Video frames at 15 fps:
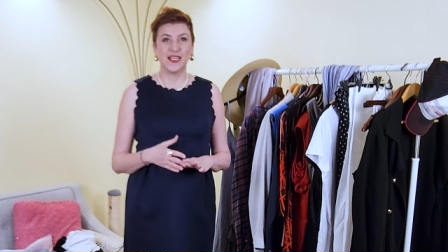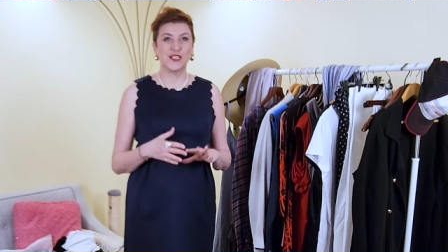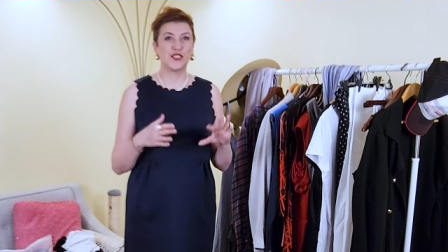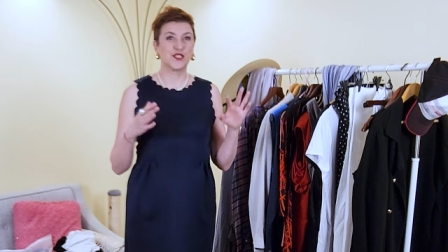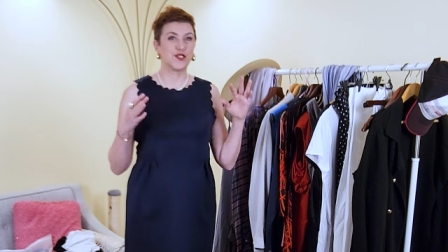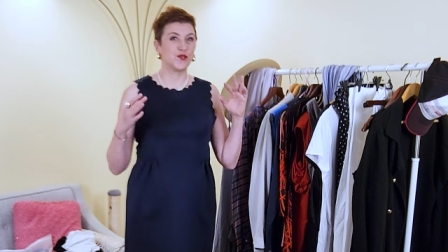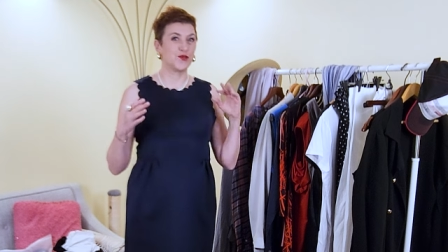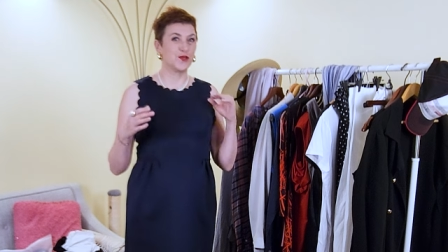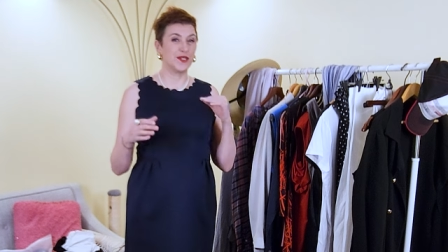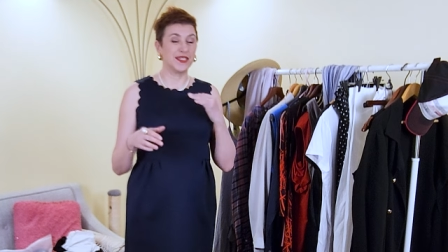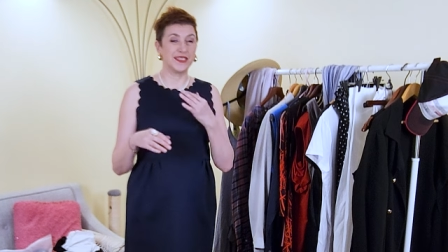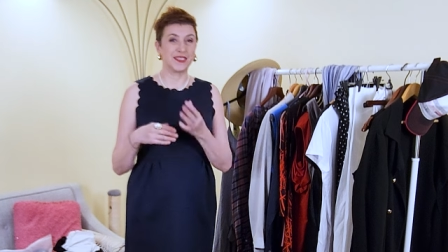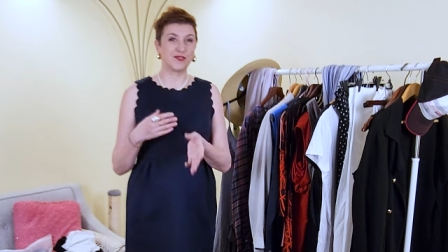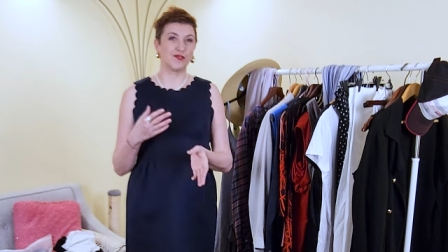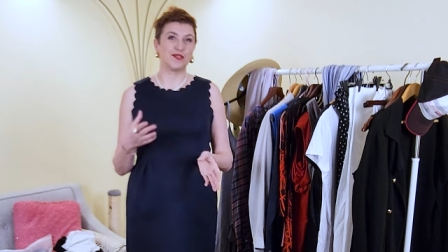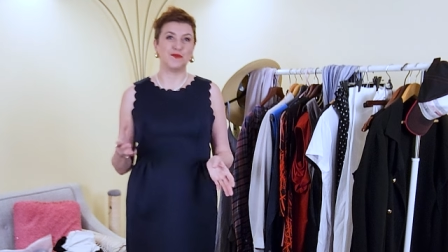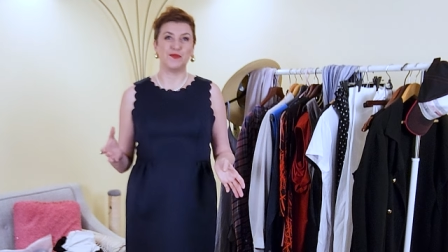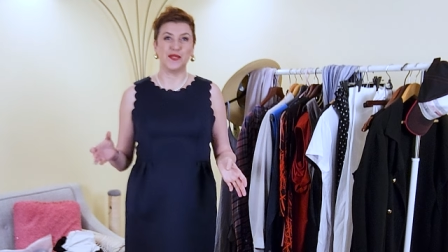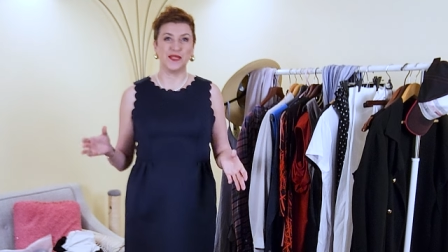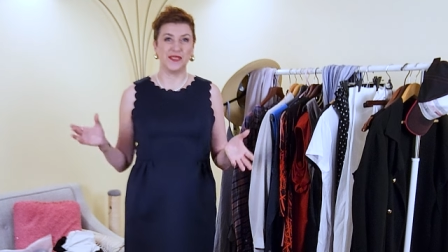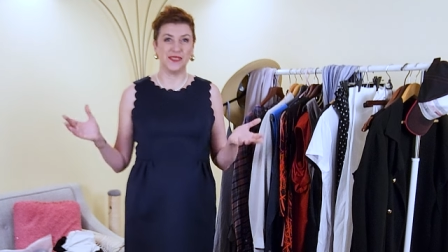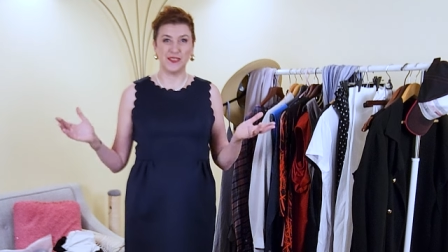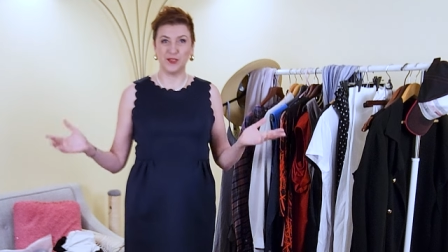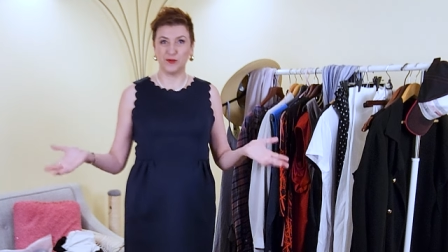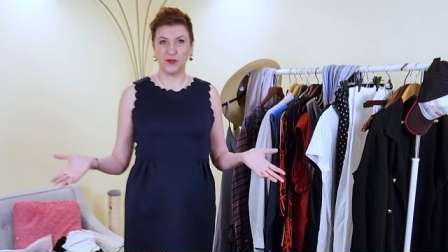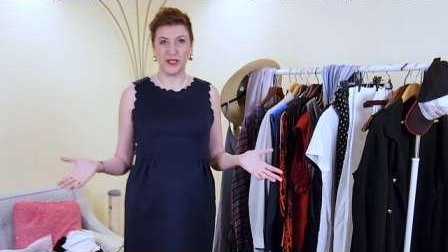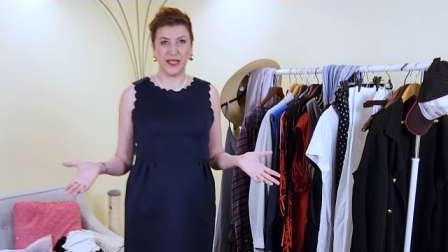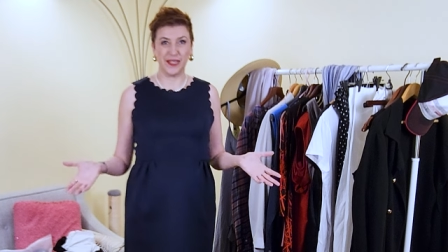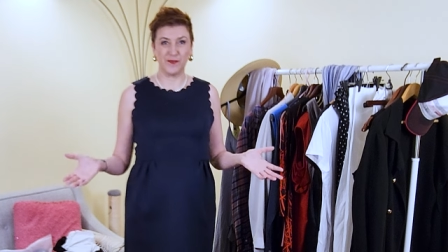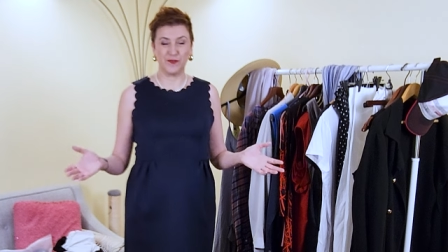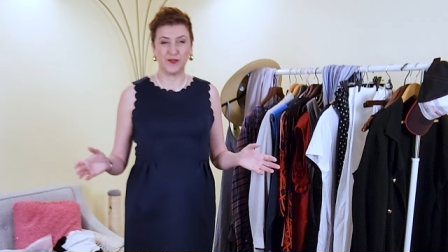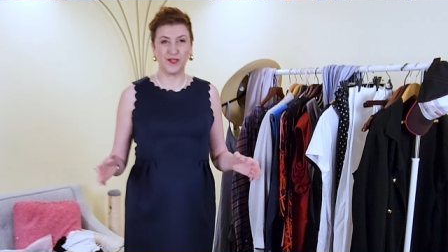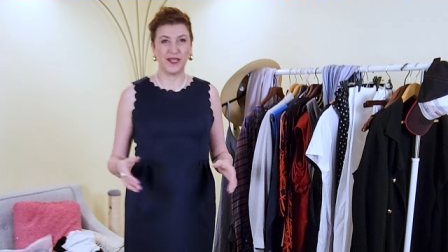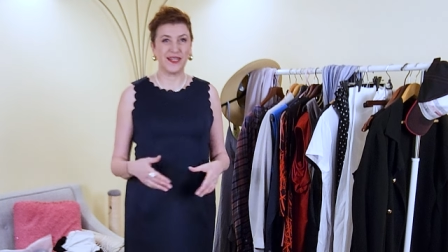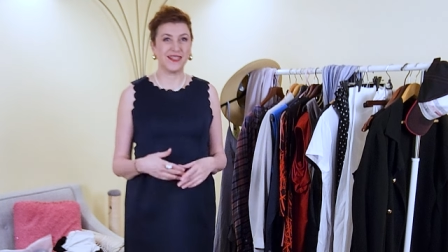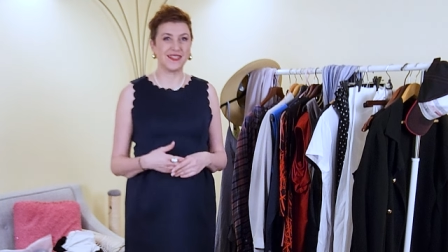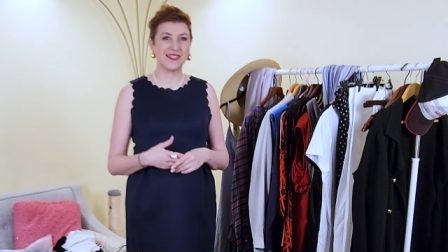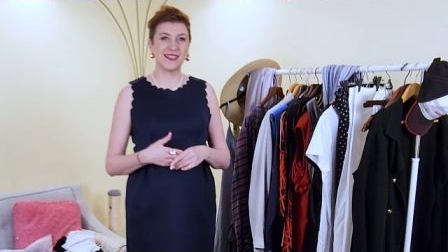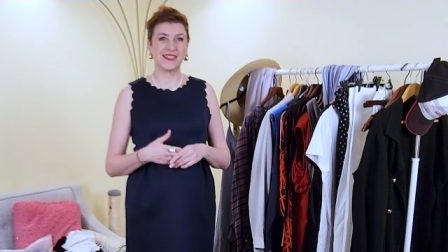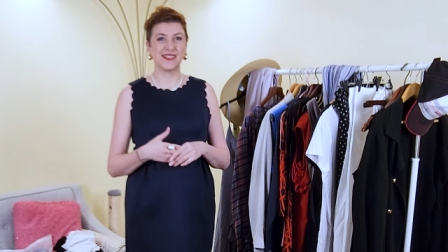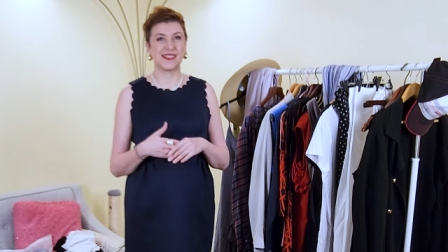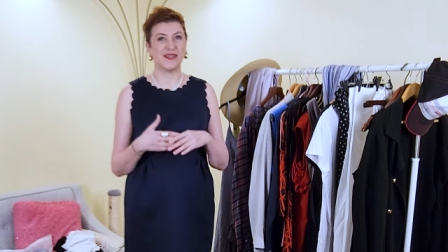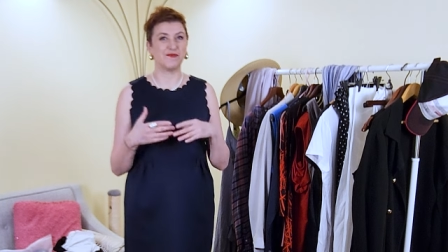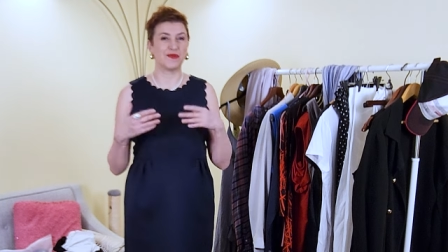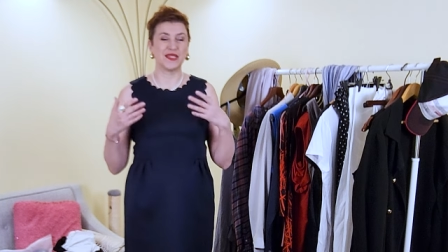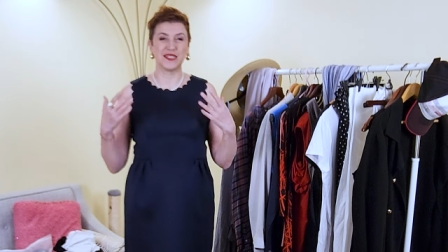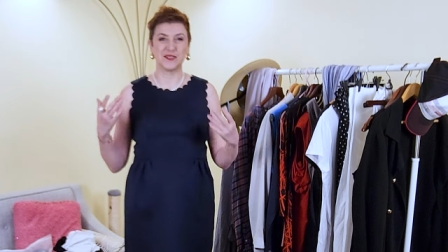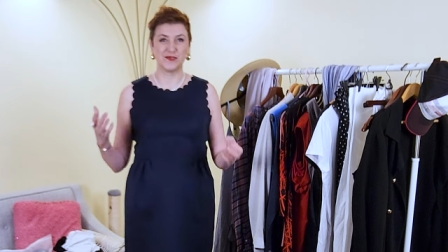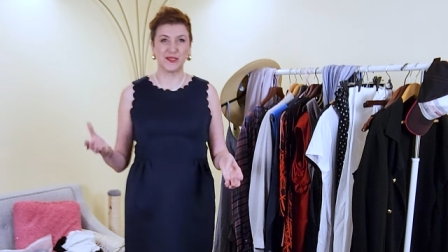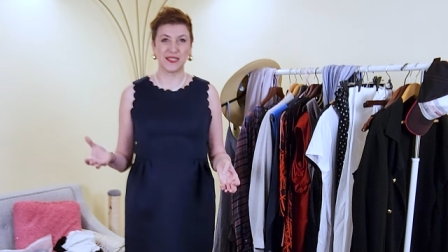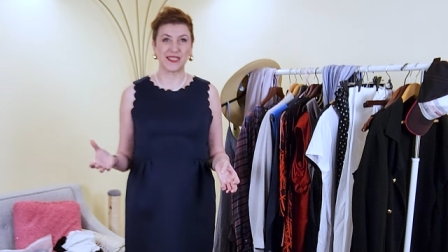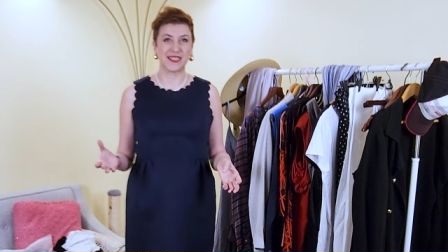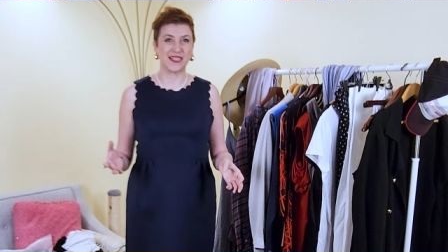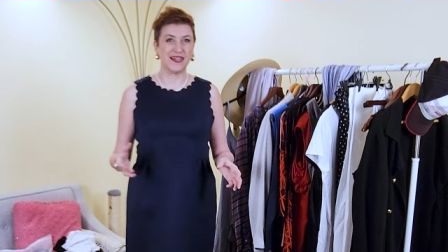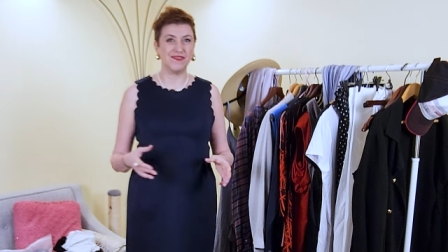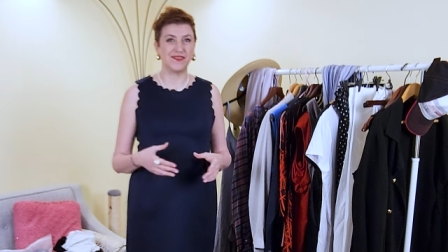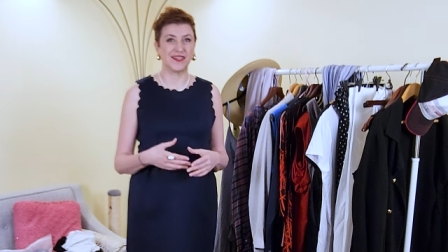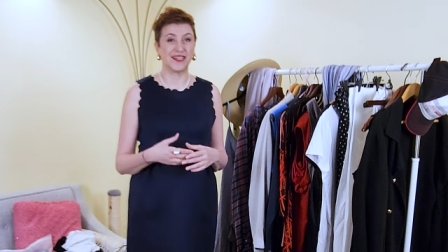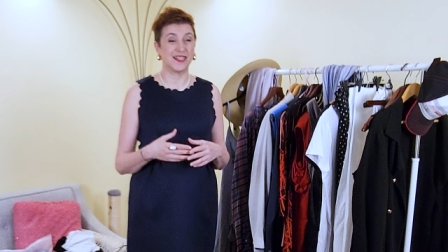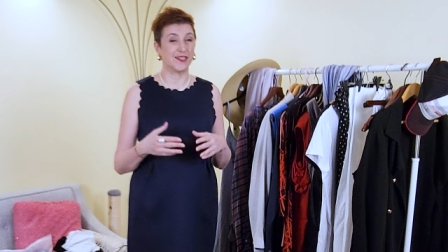So it's gonna be a new line for us, something to discover.